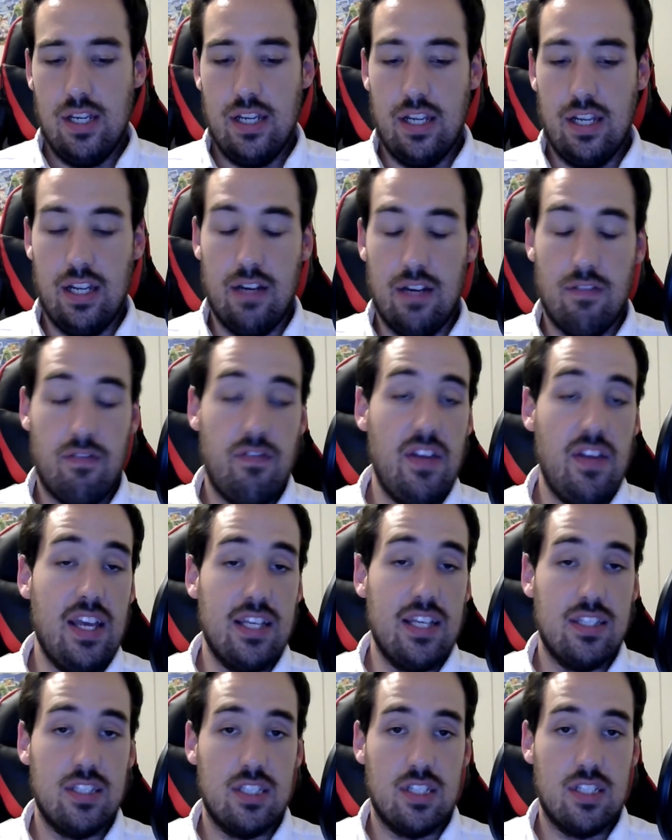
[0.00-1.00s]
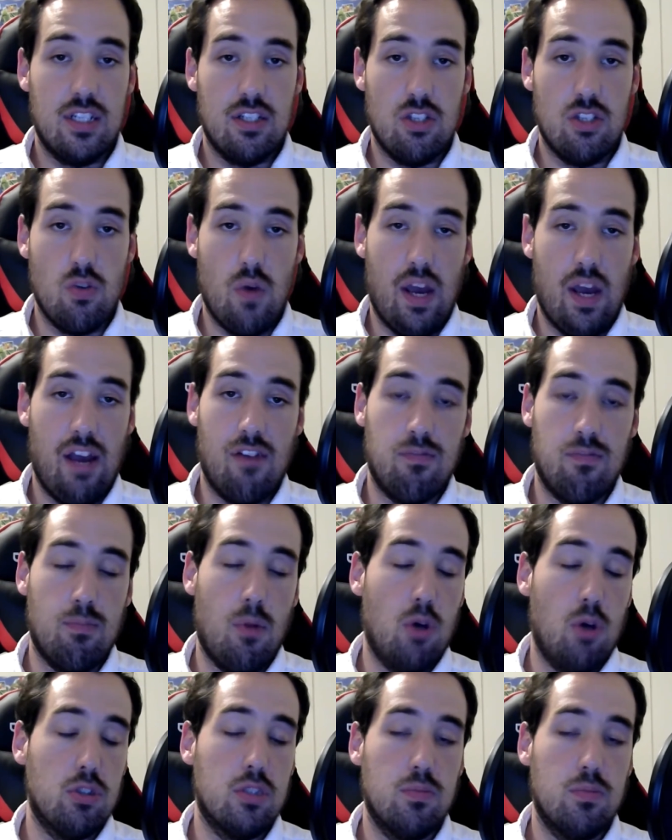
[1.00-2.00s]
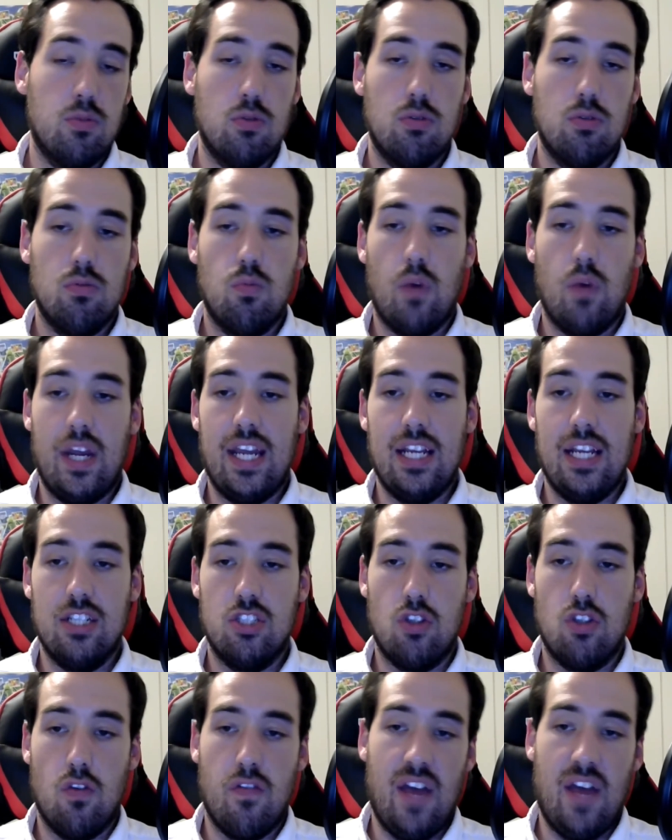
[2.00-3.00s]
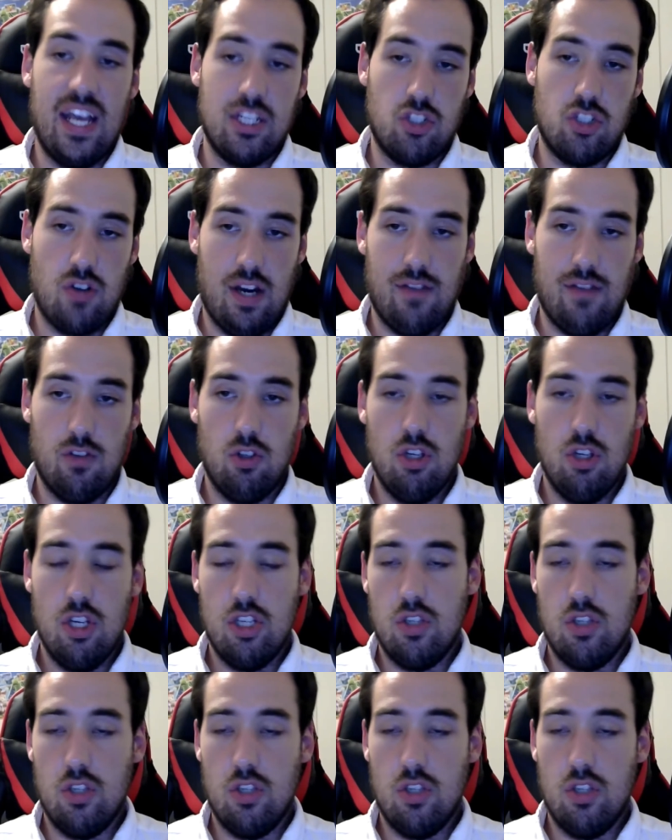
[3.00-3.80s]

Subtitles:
In Fist, you have multiple ways to fast travel.